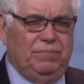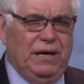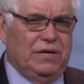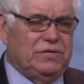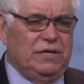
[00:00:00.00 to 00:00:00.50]

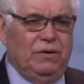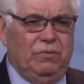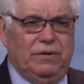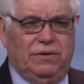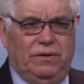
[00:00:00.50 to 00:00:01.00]
PhD
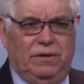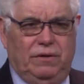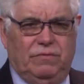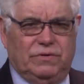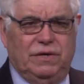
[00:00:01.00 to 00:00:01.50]
with the
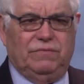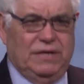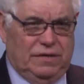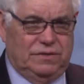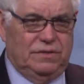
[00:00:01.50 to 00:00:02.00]
University of
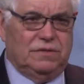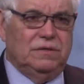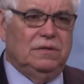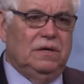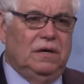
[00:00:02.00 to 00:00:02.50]
Texas,
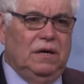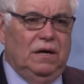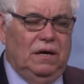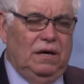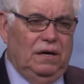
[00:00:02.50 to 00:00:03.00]

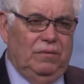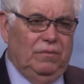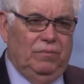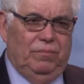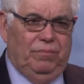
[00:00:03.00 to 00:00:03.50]
uh,
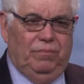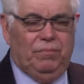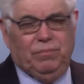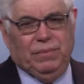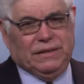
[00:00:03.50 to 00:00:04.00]

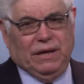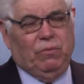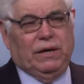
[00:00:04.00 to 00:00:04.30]
but they